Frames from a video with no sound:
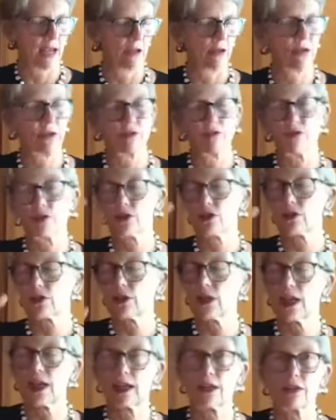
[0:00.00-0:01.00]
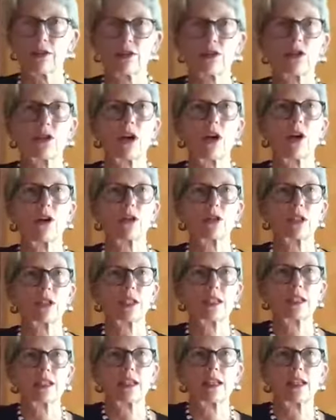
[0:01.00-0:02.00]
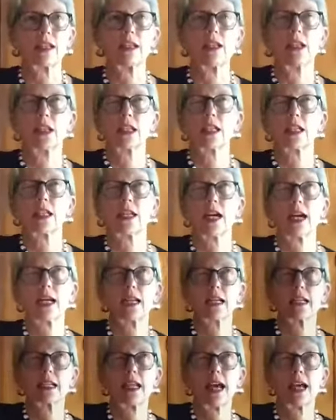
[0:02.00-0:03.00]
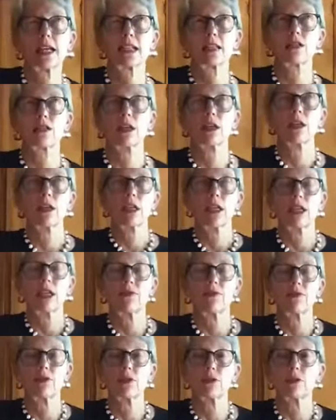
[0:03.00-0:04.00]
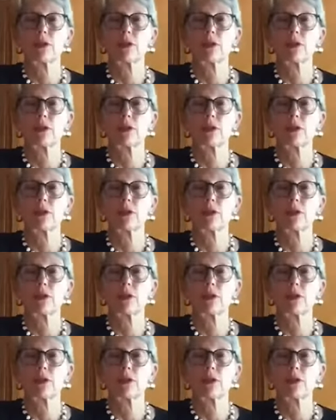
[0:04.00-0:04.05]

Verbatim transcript: or the first line of the song to see to kind of test if you're